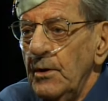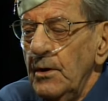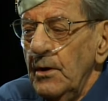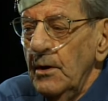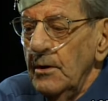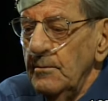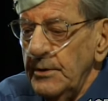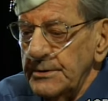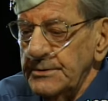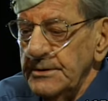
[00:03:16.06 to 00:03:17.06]
But uh,
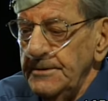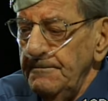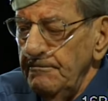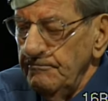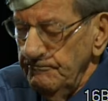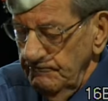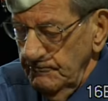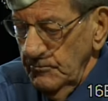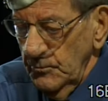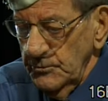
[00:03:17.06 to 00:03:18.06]

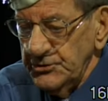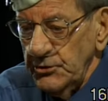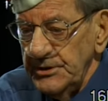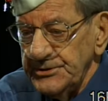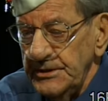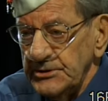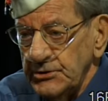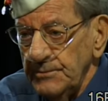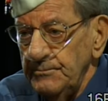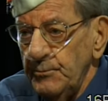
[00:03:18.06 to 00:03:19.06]
so they sent us to
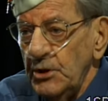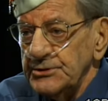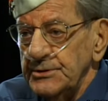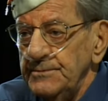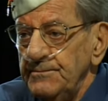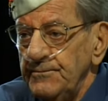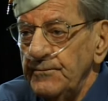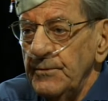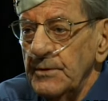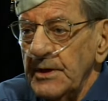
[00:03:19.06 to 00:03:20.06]
Boston,
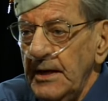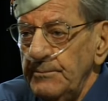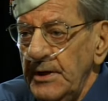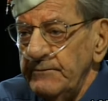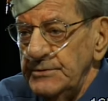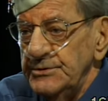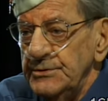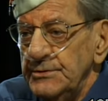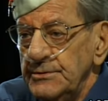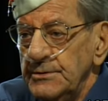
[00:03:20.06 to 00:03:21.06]
Camp Devens.
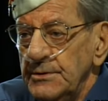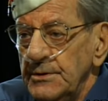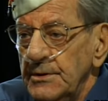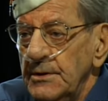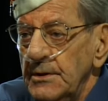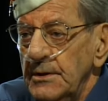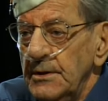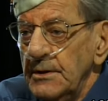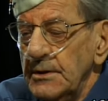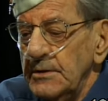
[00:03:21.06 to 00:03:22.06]
And
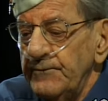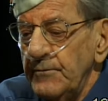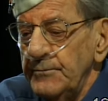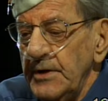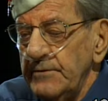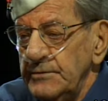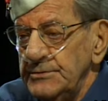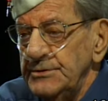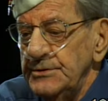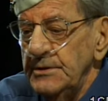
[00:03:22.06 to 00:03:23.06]
from Devens,
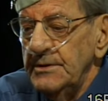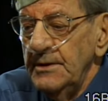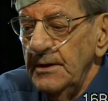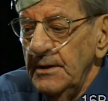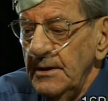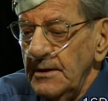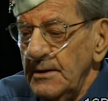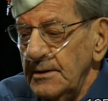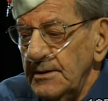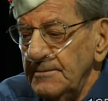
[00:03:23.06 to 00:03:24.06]
um,
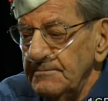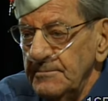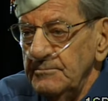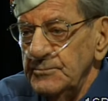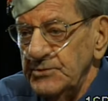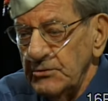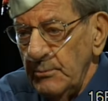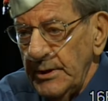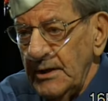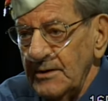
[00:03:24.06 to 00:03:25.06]
General MacArthur
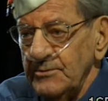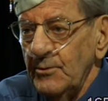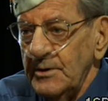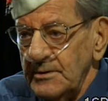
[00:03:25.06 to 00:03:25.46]
wanted us.